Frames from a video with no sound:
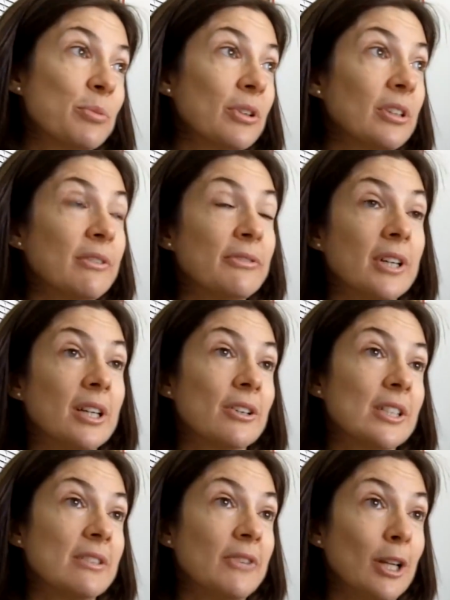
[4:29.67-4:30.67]

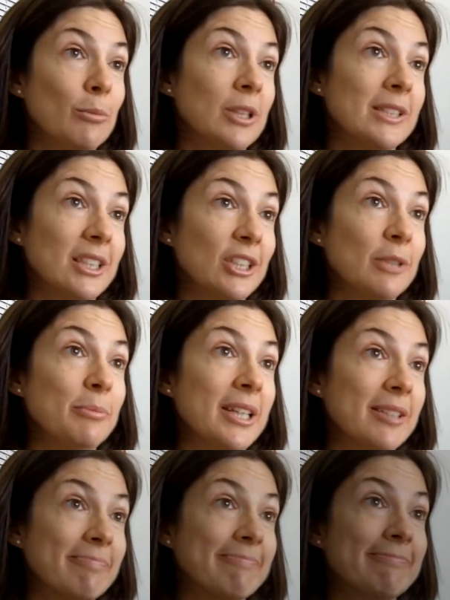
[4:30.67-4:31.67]
prolific or as available as it could
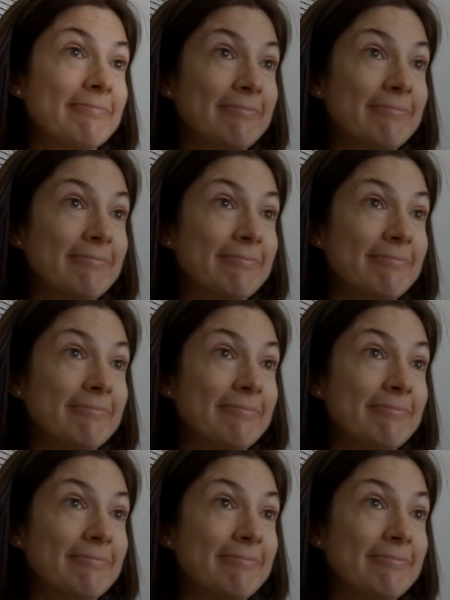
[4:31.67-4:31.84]
be.